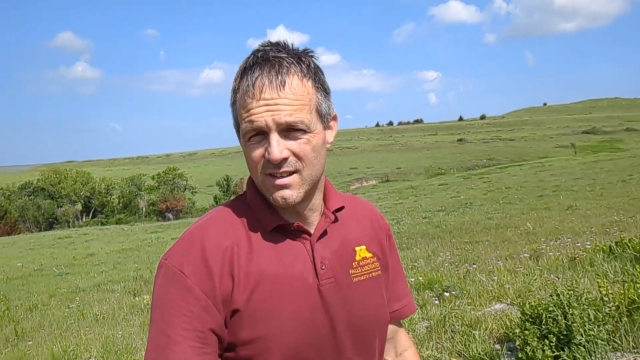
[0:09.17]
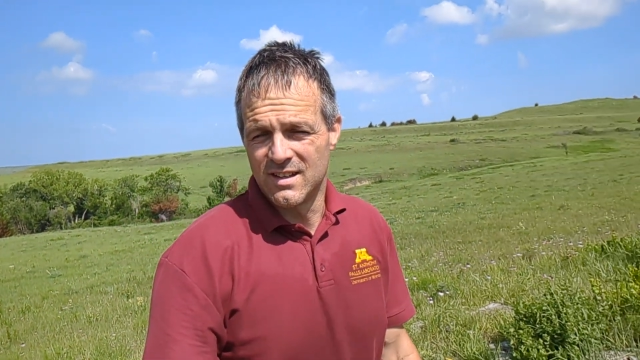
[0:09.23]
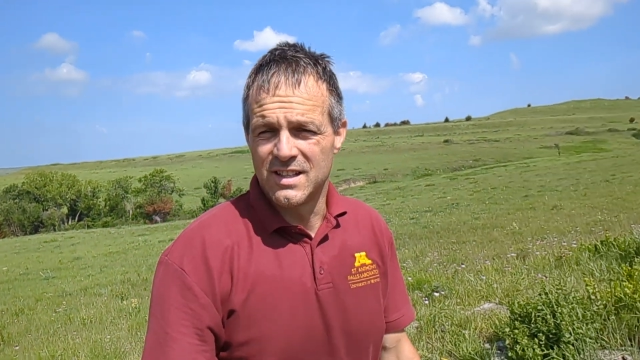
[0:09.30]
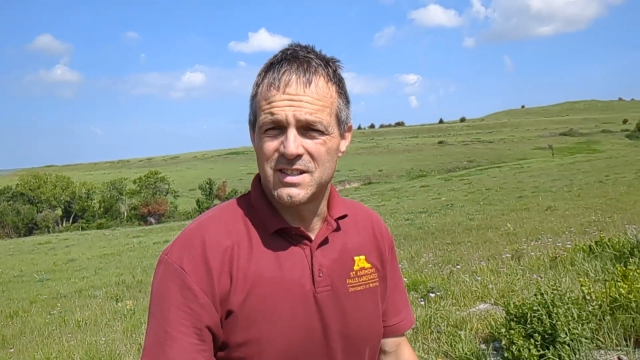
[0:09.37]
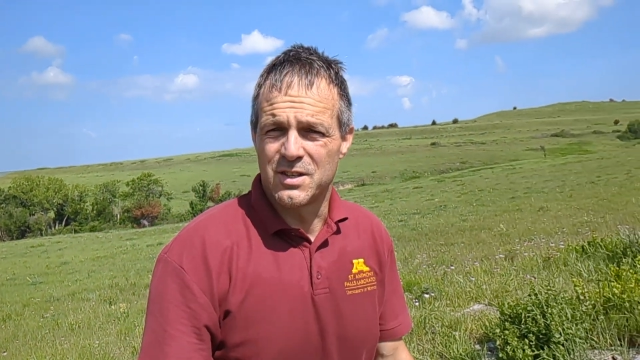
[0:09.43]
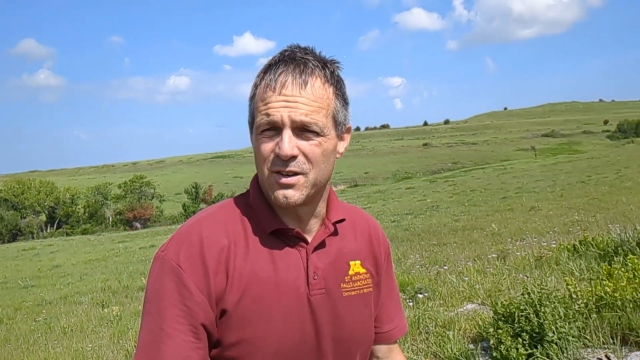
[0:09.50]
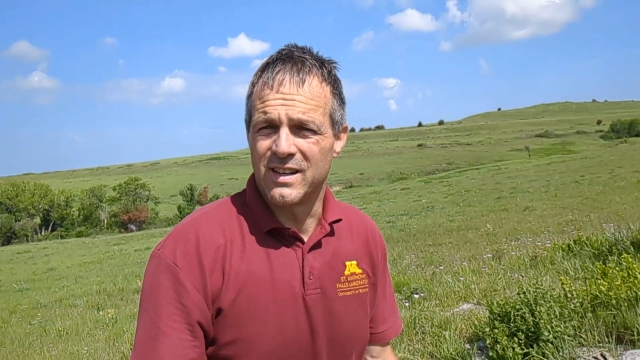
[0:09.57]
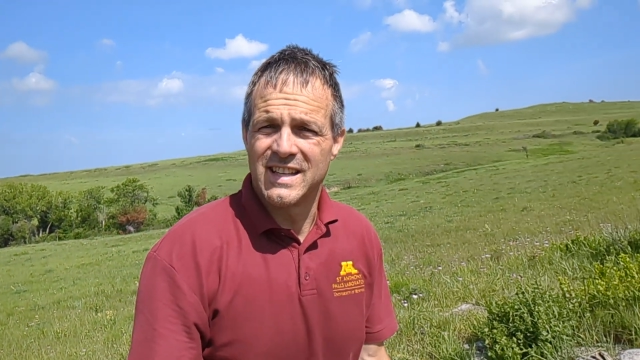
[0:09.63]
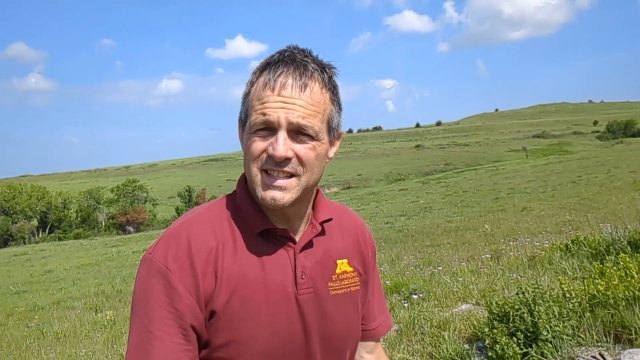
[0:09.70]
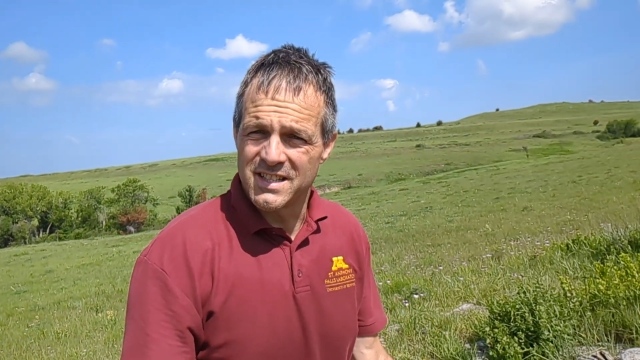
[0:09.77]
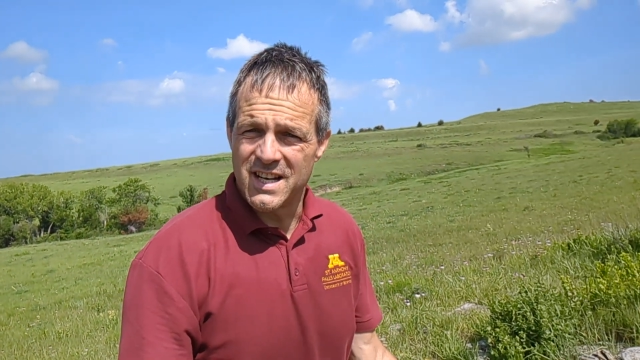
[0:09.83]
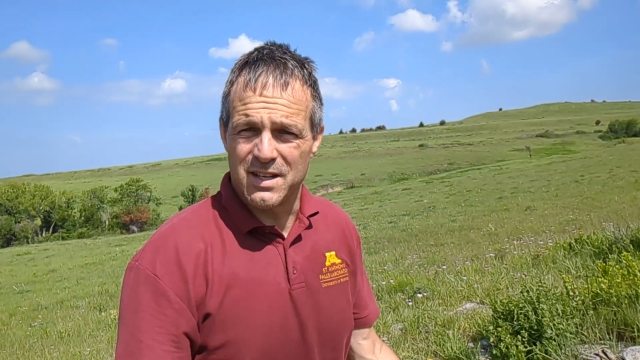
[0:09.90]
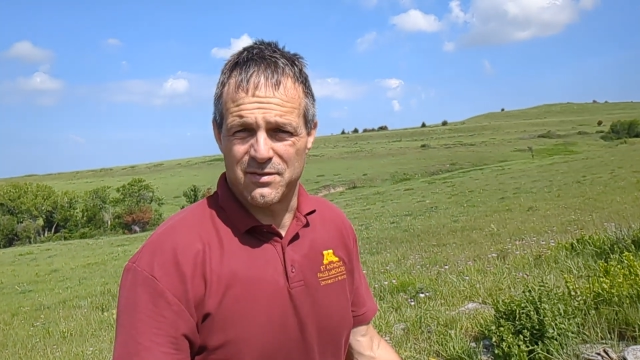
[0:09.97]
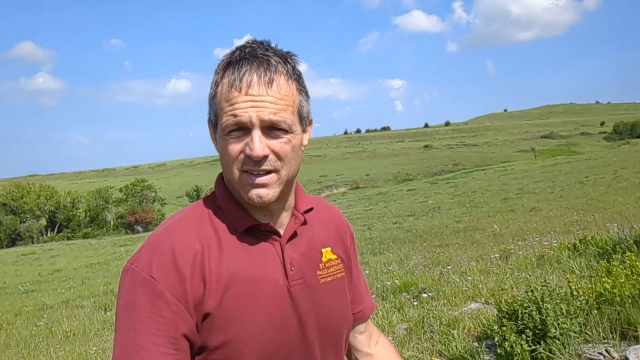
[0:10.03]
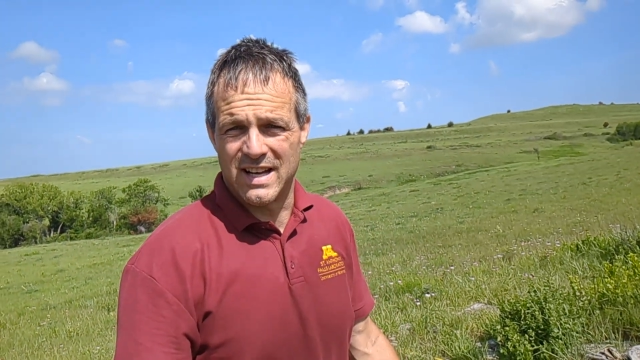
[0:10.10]
It certainly is
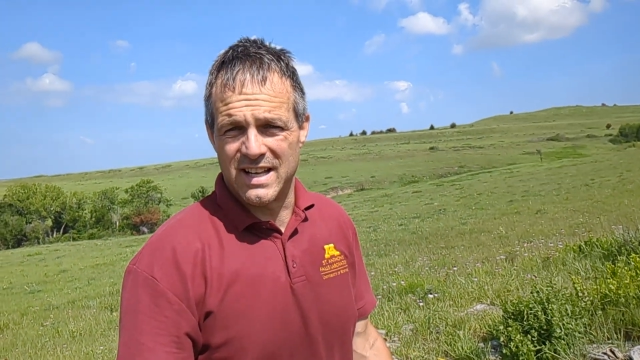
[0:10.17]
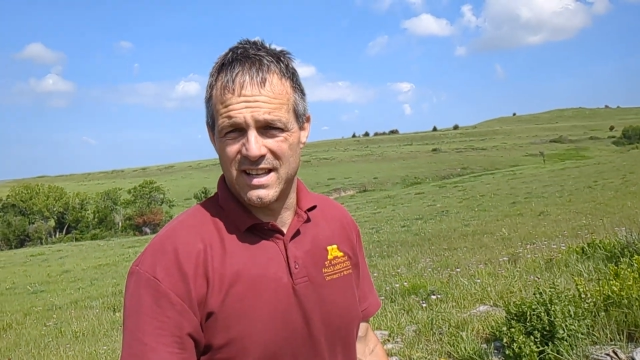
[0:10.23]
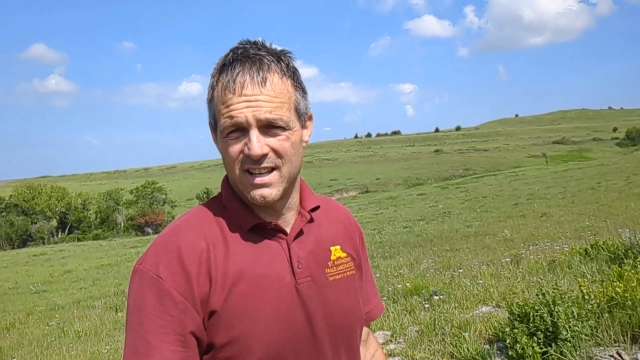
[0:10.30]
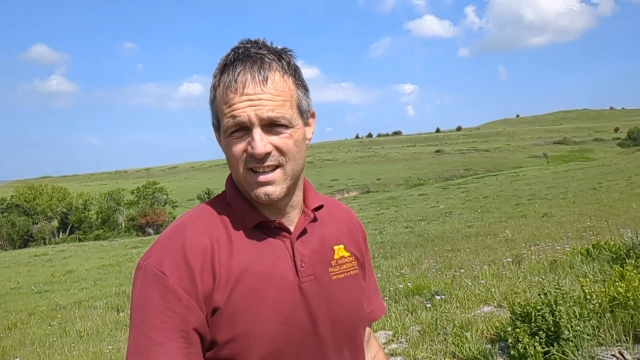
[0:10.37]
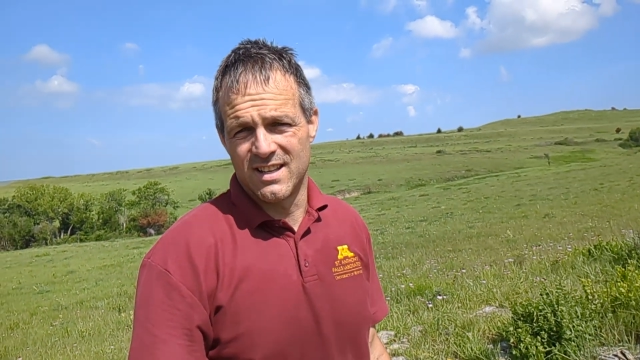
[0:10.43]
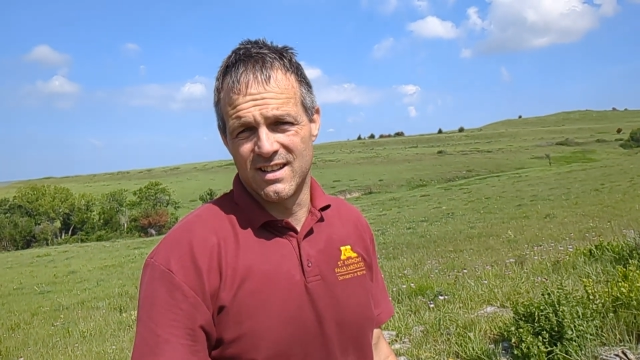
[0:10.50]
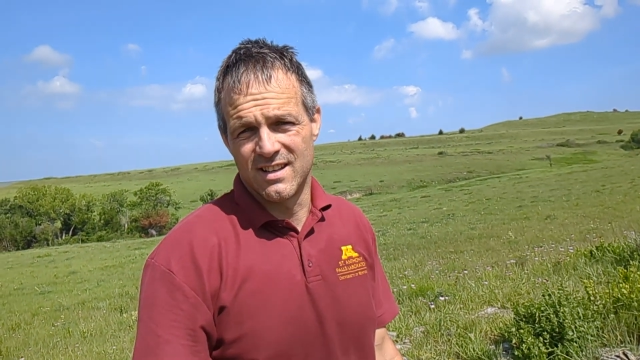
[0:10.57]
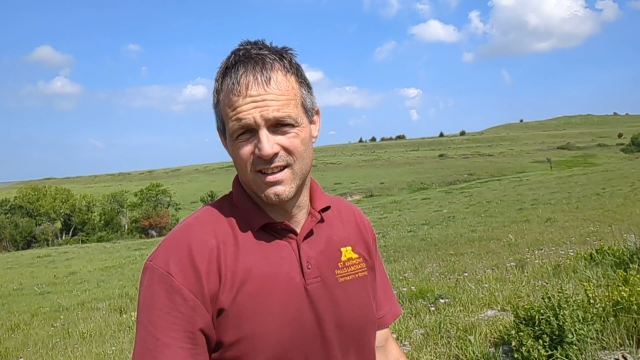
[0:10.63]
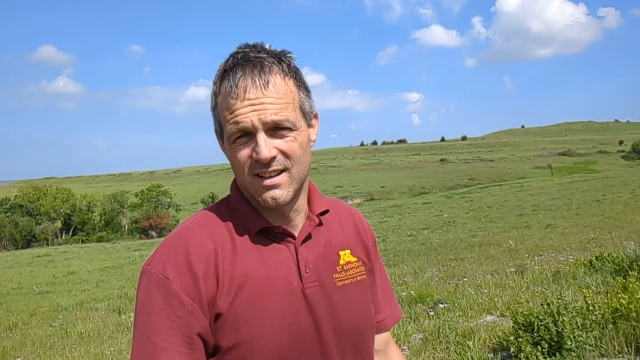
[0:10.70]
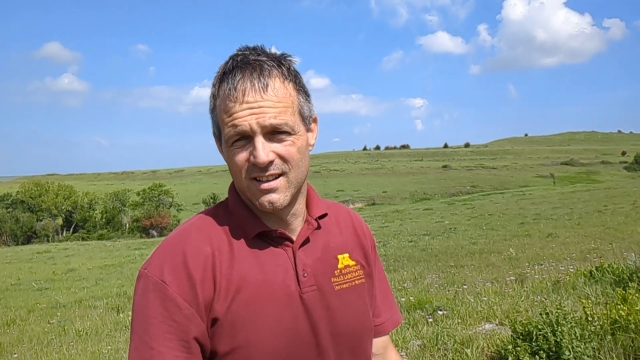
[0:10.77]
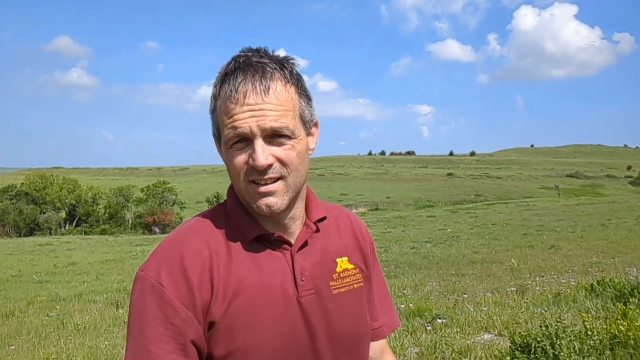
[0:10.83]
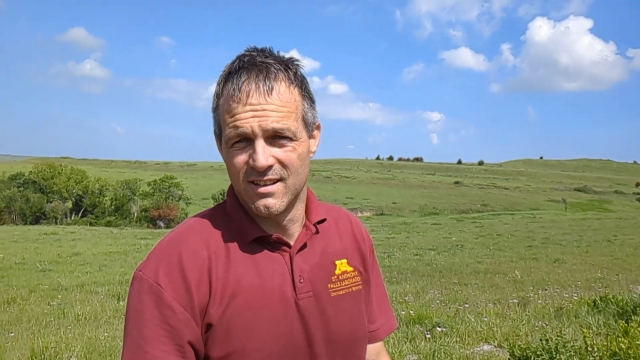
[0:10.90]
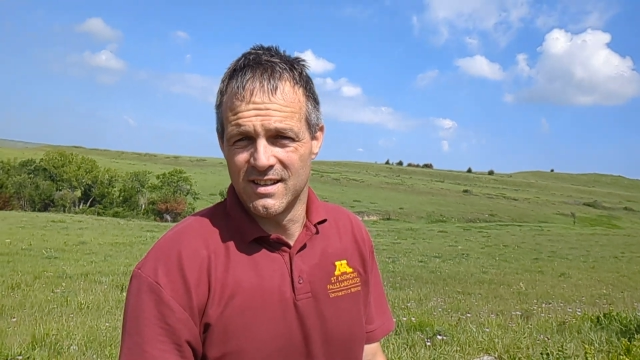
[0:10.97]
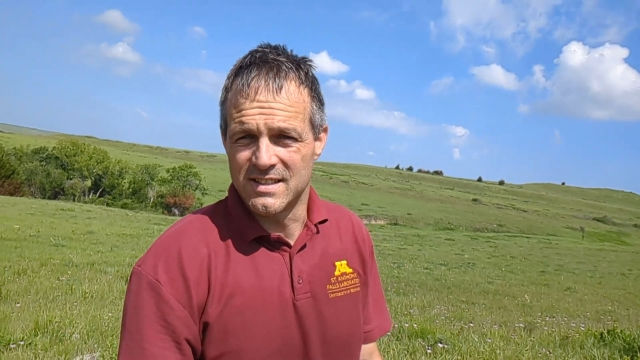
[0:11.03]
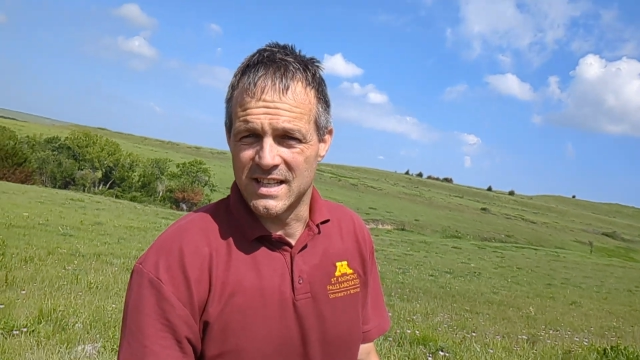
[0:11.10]
not flat.
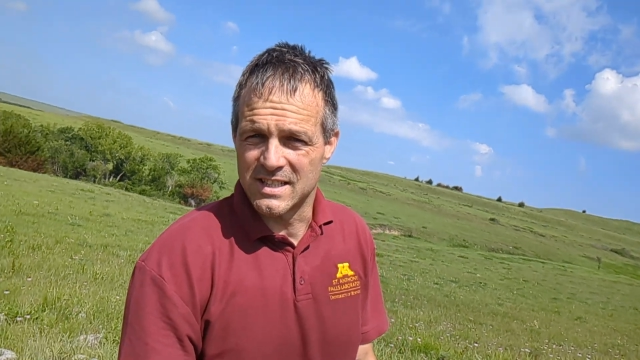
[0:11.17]
It's